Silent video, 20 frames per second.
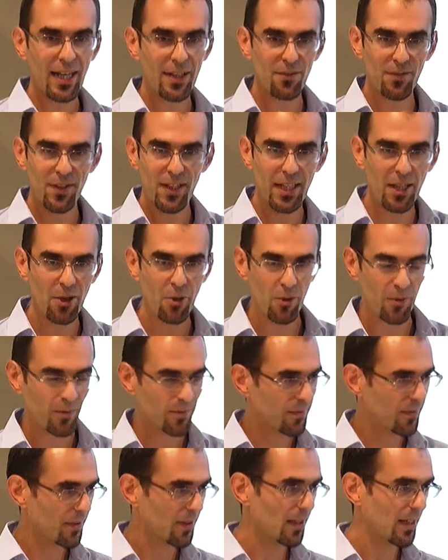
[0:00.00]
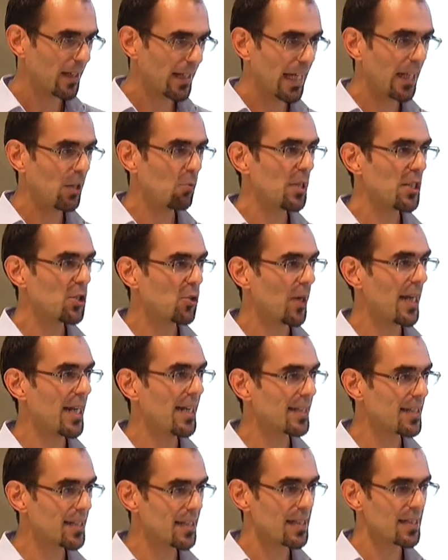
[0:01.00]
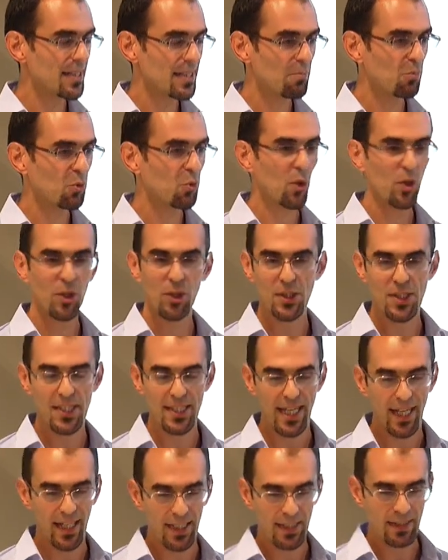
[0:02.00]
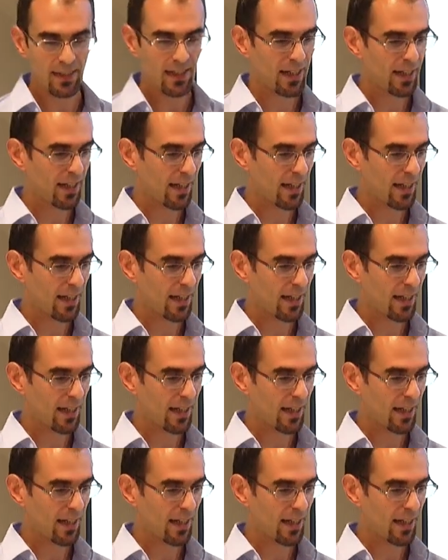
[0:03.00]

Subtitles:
at video, can we train a system to understand,